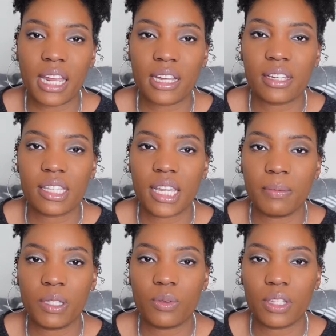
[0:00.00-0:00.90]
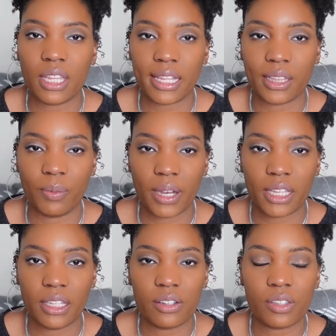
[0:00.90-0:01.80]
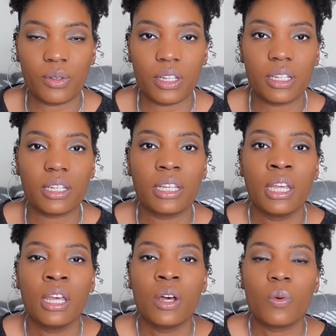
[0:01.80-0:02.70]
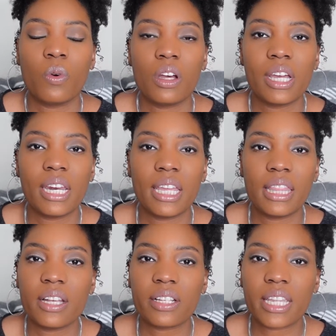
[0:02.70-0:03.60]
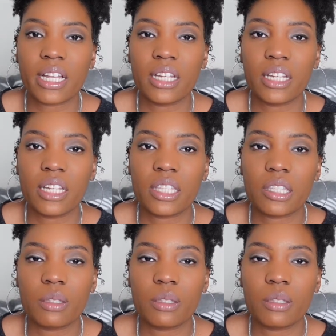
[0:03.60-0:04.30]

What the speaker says: I should say, between like the regular Zuka one, and there's like a